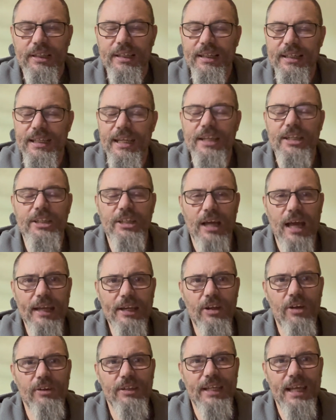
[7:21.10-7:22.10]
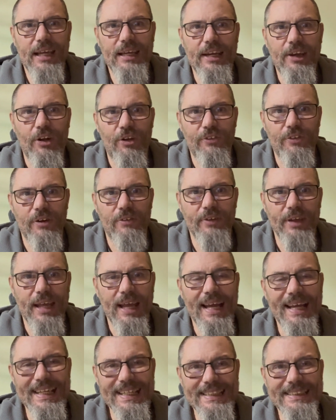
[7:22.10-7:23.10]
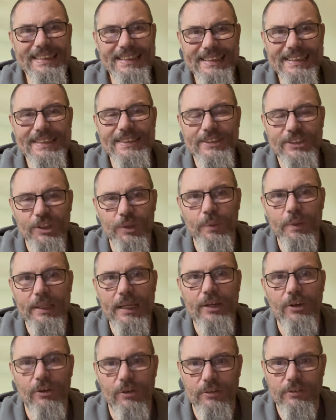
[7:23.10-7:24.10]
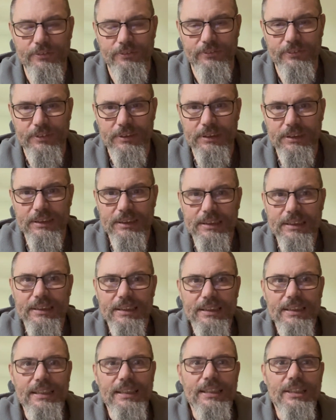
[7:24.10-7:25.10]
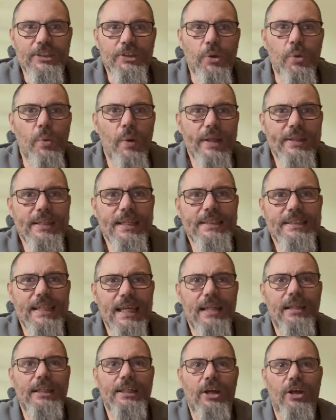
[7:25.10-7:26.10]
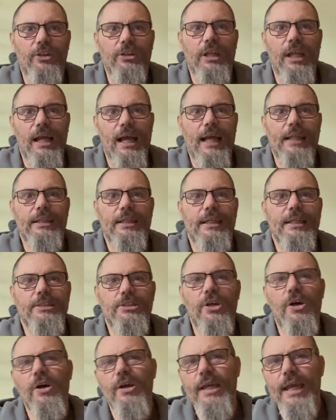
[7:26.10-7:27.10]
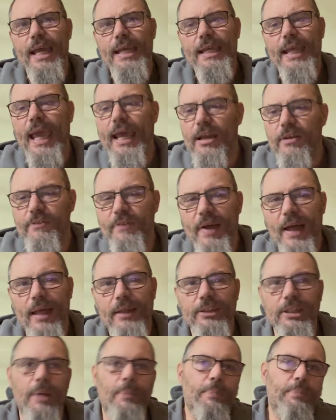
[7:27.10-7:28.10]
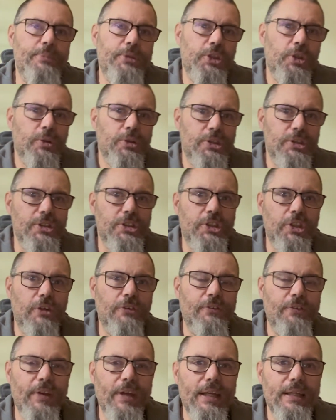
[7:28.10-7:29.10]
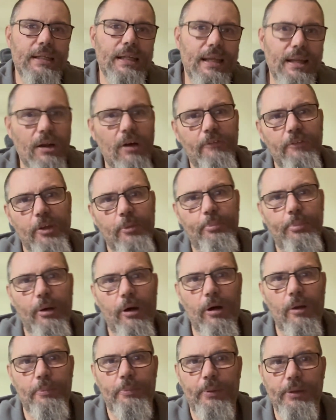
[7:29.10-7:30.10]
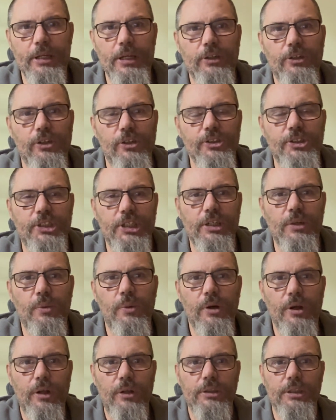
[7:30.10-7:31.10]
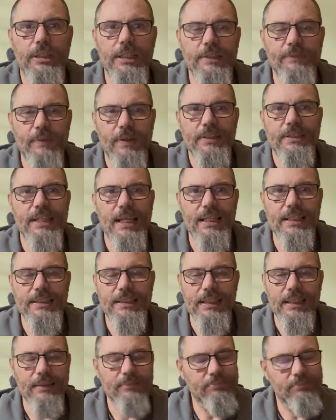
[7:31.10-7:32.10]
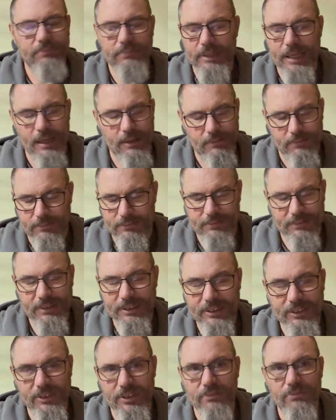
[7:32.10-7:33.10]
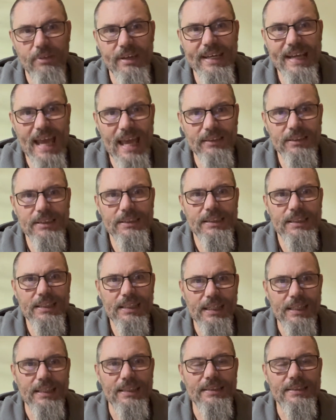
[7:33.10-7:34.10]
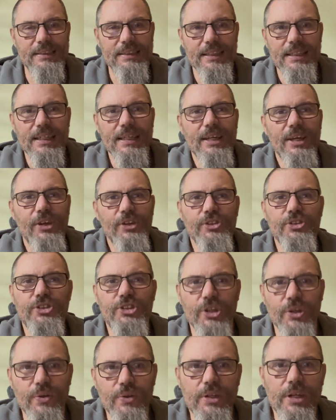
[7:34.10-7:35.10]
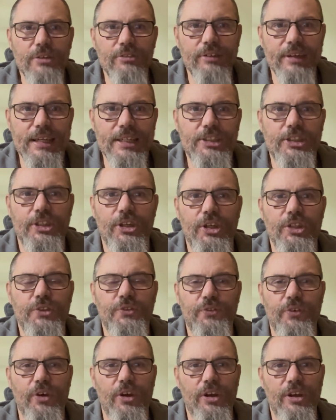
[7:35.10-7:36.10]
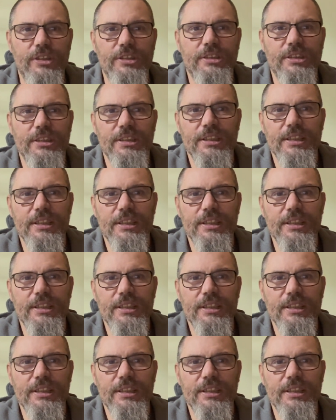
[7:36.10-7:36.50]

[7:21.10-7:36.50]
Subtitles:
You cannot get enough of it. I didn't do it enough. So when they tell you online that it's, oh yeah, you get a van, you chuck some stuff in and off you pop and you'll go and see the world and it's fantastic. Now, the reality is, do your research first.